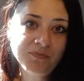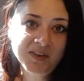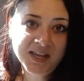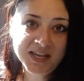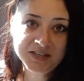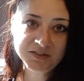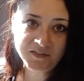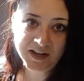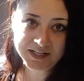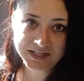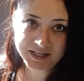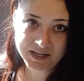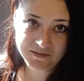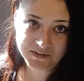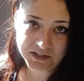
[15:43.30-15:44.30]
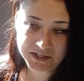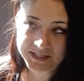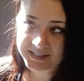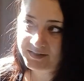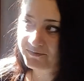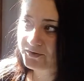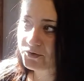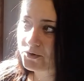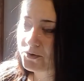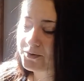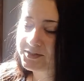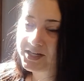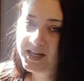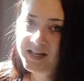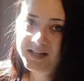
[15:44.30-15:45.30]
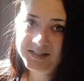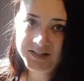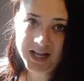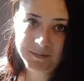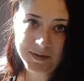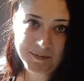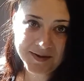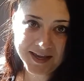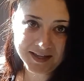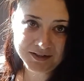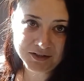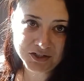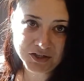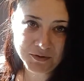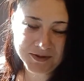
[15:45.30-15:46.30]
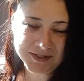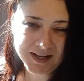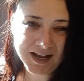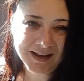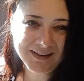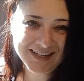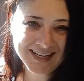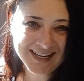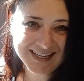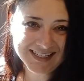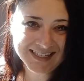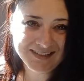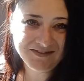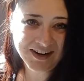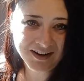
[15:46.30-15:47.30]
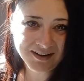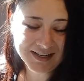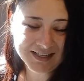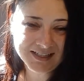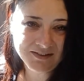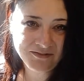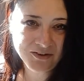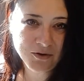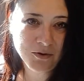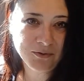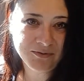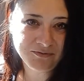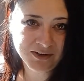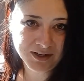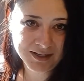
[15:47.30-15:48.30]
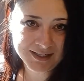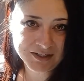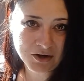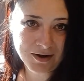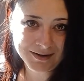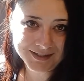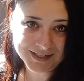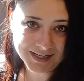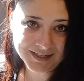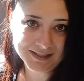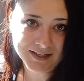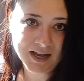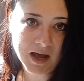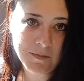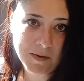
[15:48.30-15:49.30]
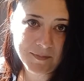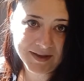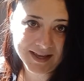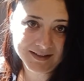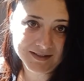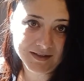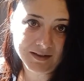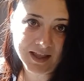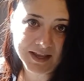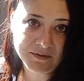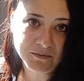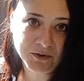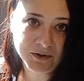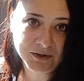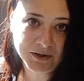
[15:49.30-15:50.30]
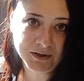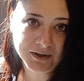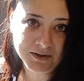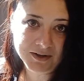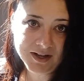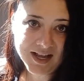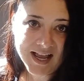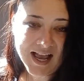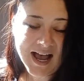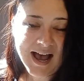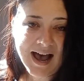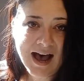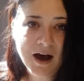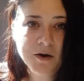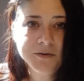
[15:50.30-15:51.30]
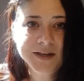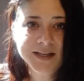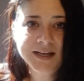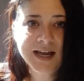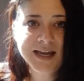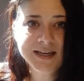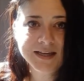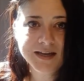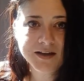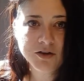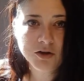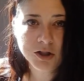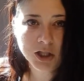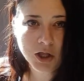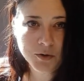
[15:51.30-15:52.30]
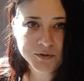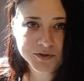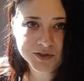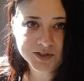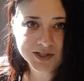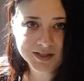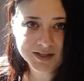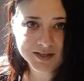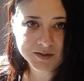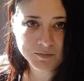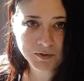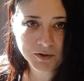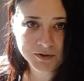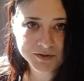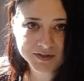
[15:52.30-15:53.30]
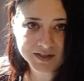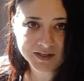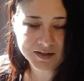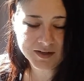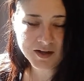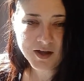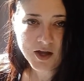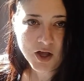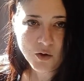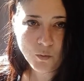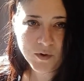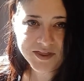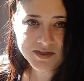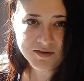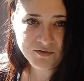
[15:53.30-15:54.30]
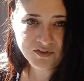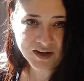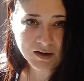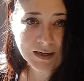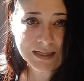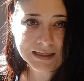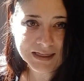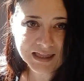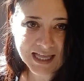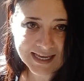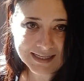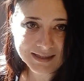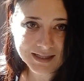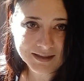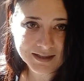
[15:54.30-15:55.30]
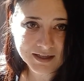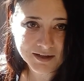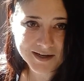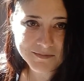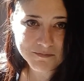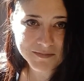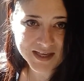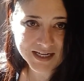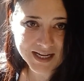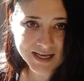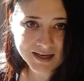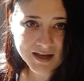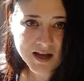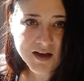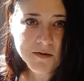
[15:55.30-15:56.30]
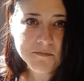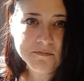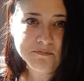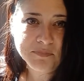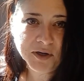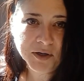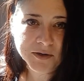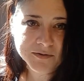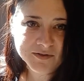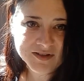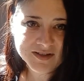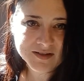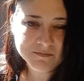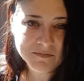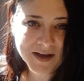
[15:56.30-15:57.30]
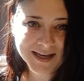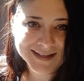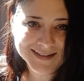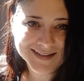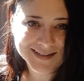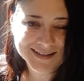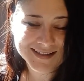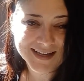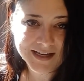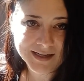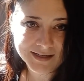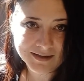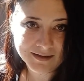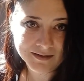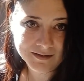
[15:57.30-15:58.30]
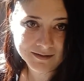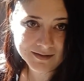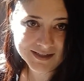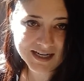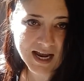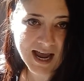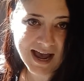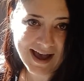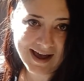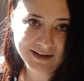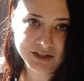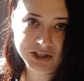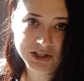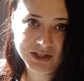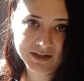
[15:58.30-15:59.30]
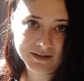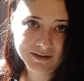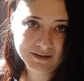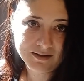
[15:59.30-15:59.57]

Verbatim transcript: He's finding it very difficult to come up against you. He's finding it very difficult and very daunting to come up against the light worker. How can I get close to this person when the very light that they're emitting burns my skin to ash?